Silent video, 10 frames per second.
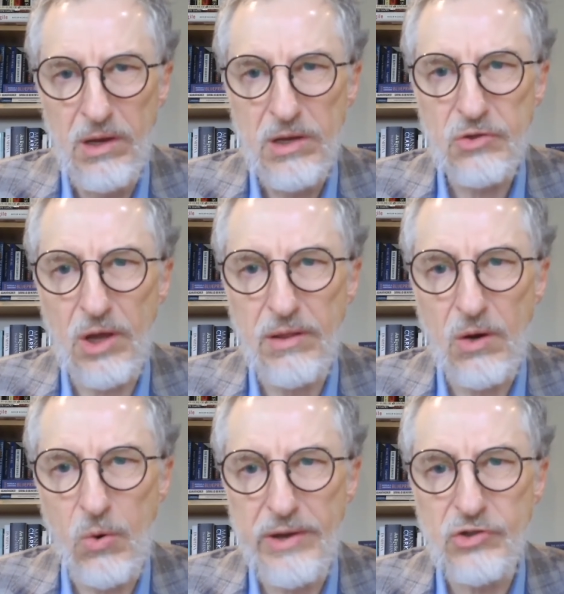So the
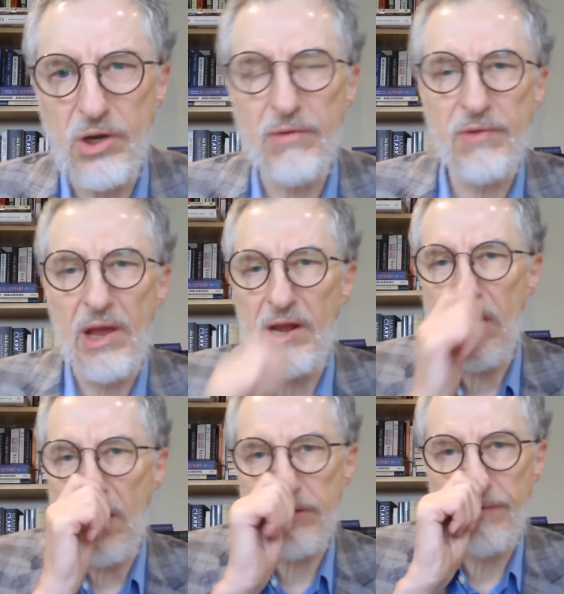question of getting
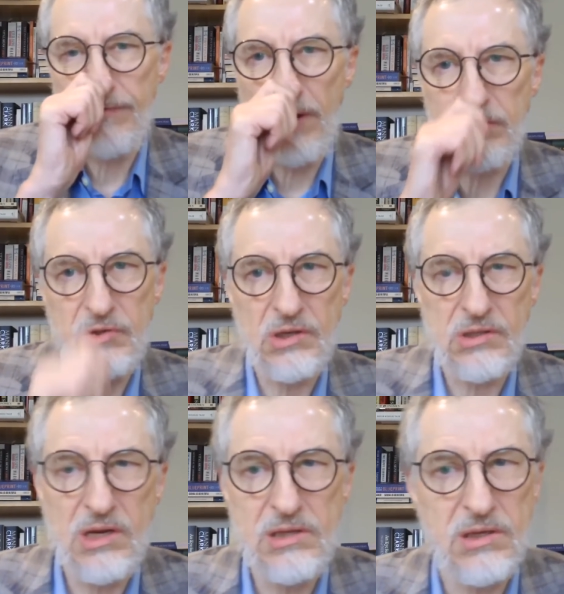out the vote just
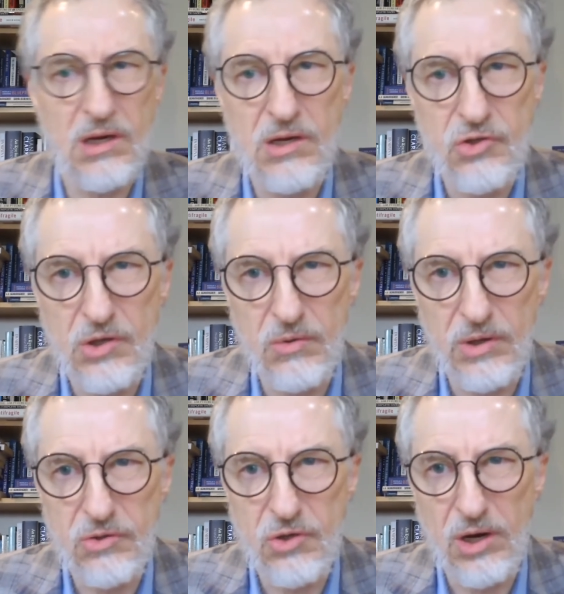isn't an issue in
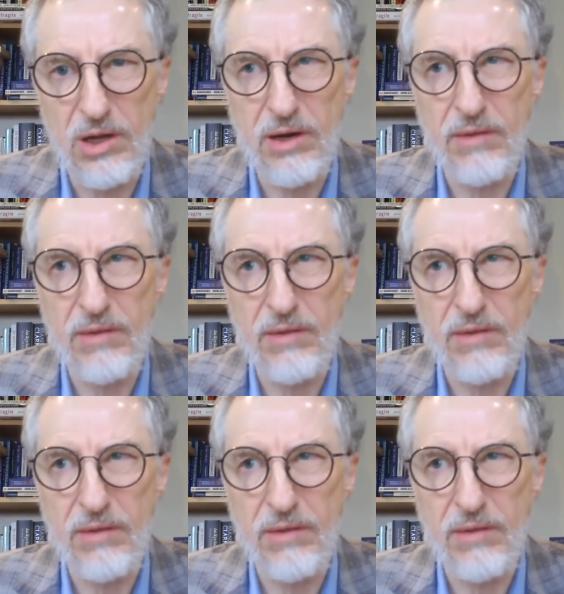Australia.